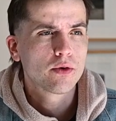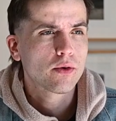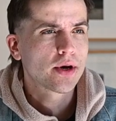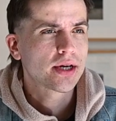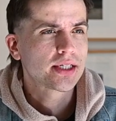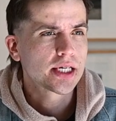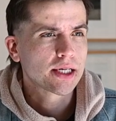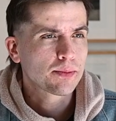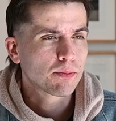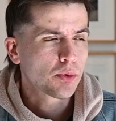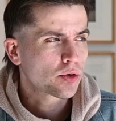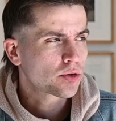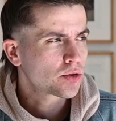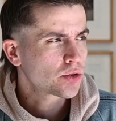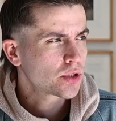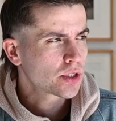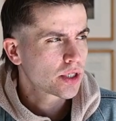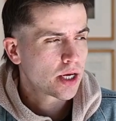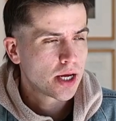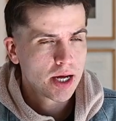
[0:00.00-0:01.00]
do I take
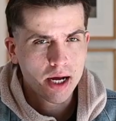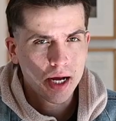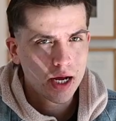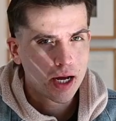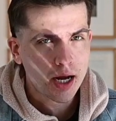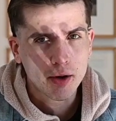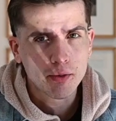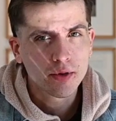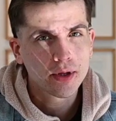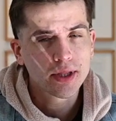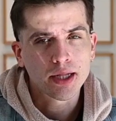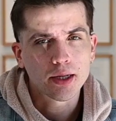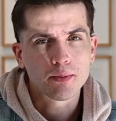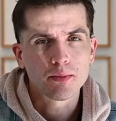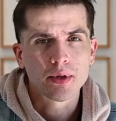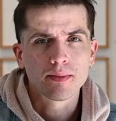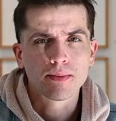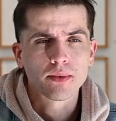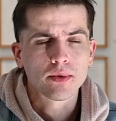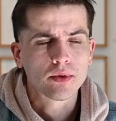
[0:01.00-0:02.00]
portraits? I really like
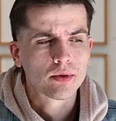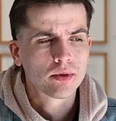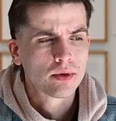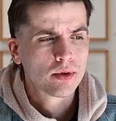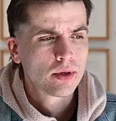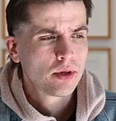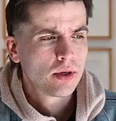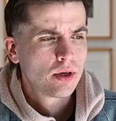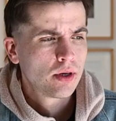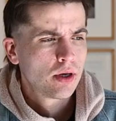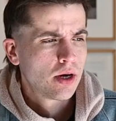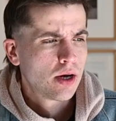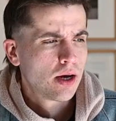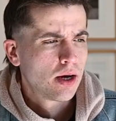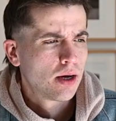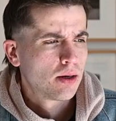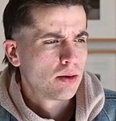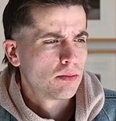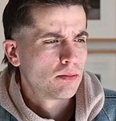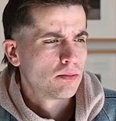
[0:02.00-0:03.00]
people.
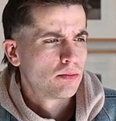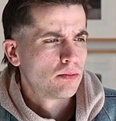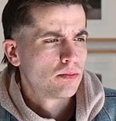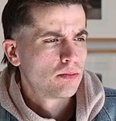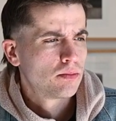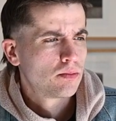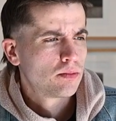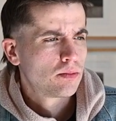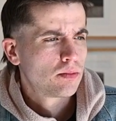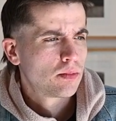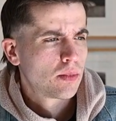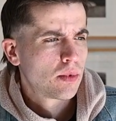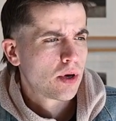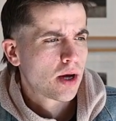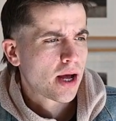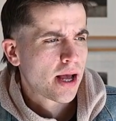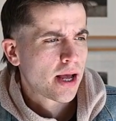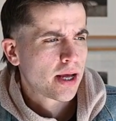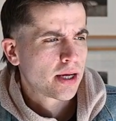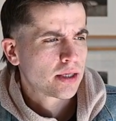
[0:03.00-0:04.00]

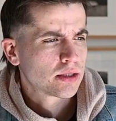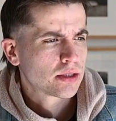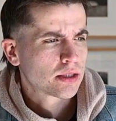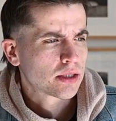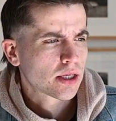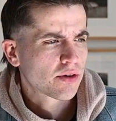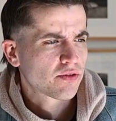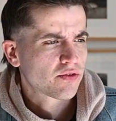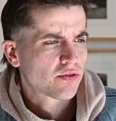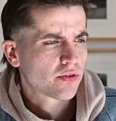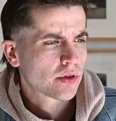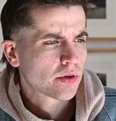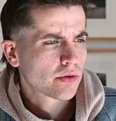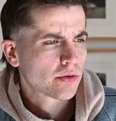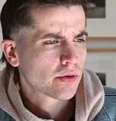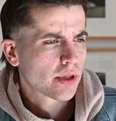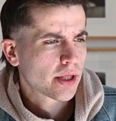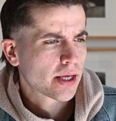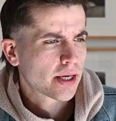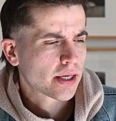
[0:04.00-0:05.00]
And I
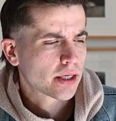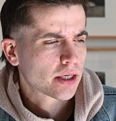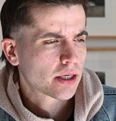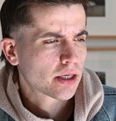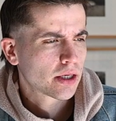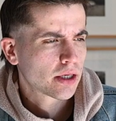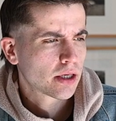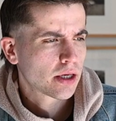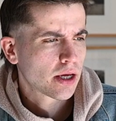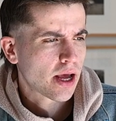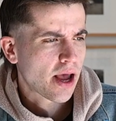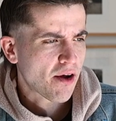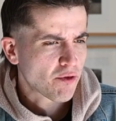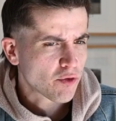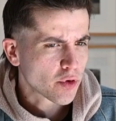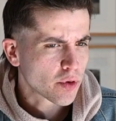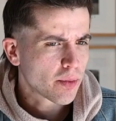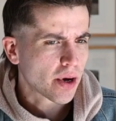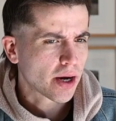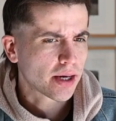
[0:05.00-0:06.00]
feel like
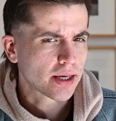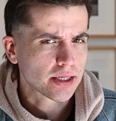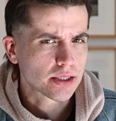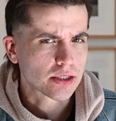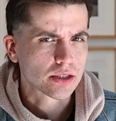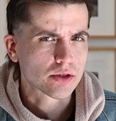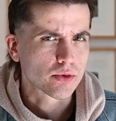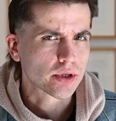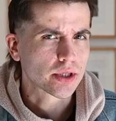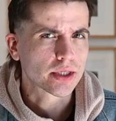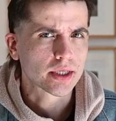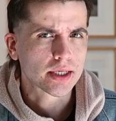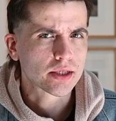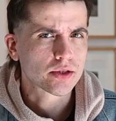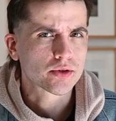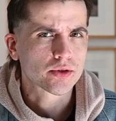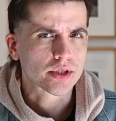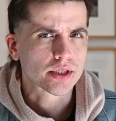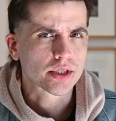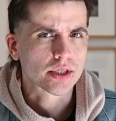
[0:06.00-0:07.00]
everybody is really
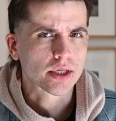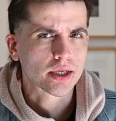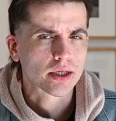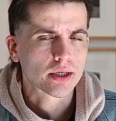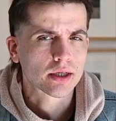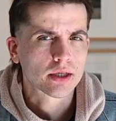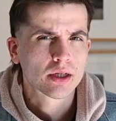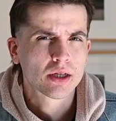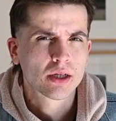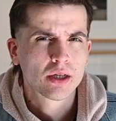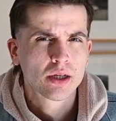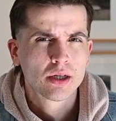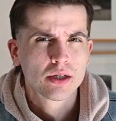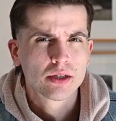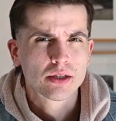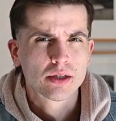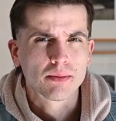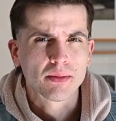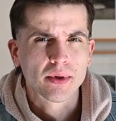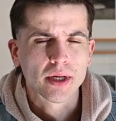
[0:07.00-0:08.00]
interesting
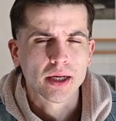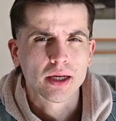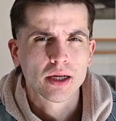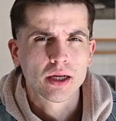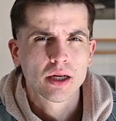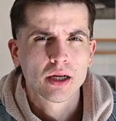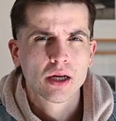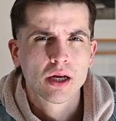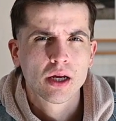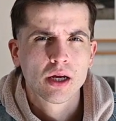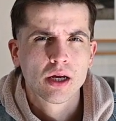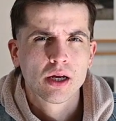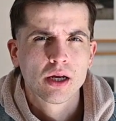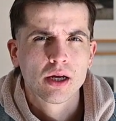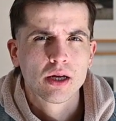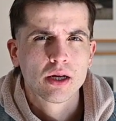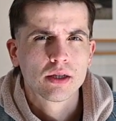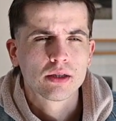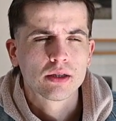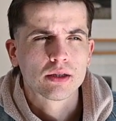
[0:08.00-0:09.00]
to me.
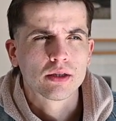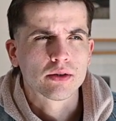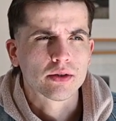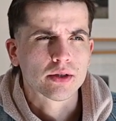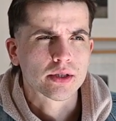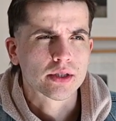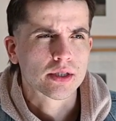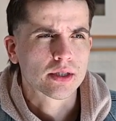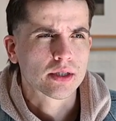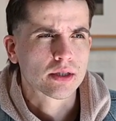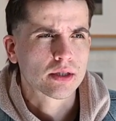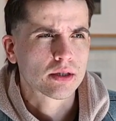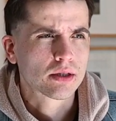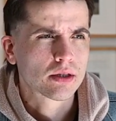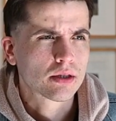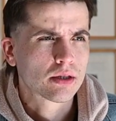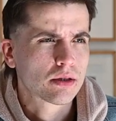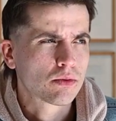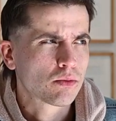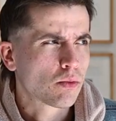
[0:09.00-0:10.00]
There isn't
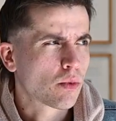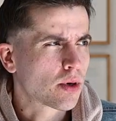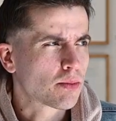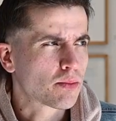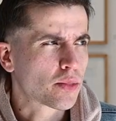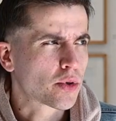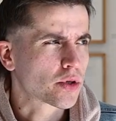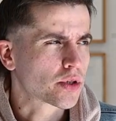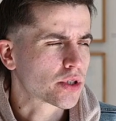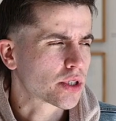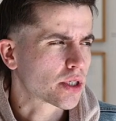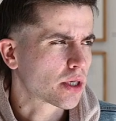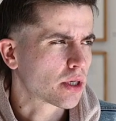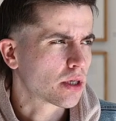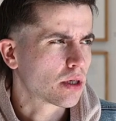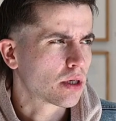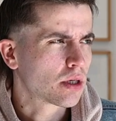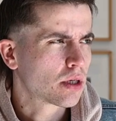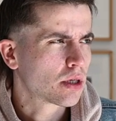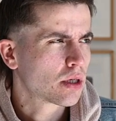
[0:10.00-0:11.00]
one
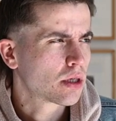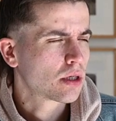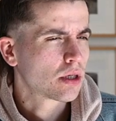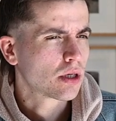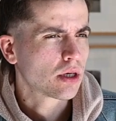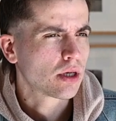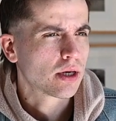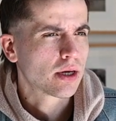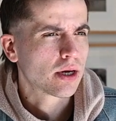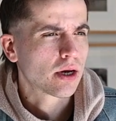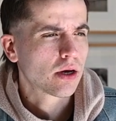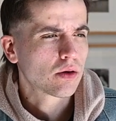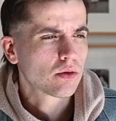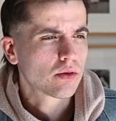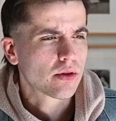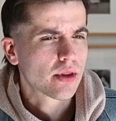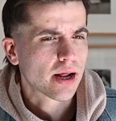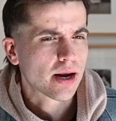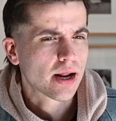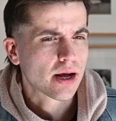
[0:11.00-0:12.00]
person, you know,
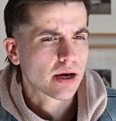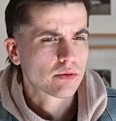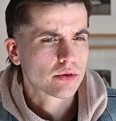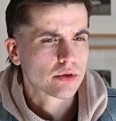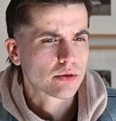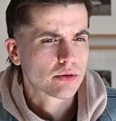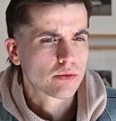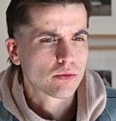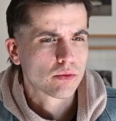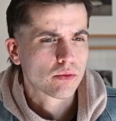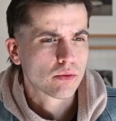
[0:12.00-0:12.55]
that I would